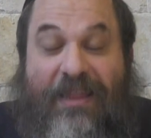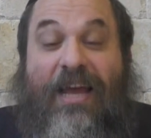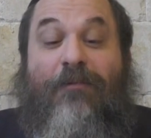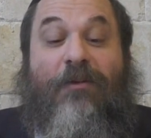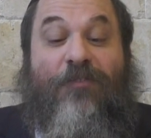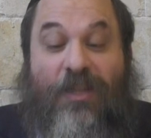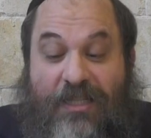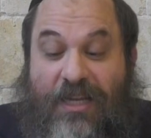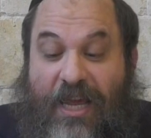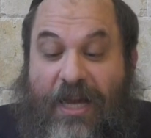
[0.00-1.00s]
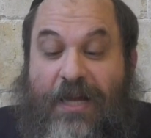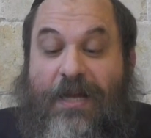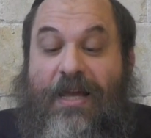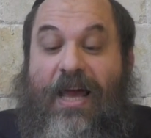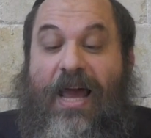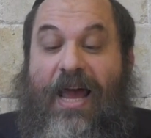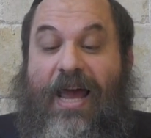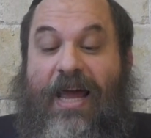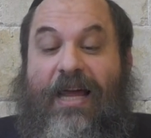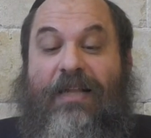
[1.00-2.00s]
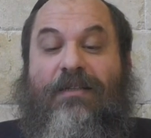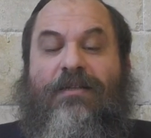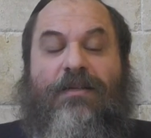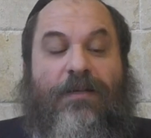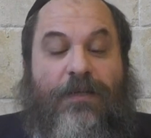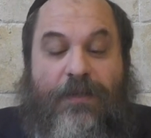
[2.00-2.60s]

Thank everybody for listening, and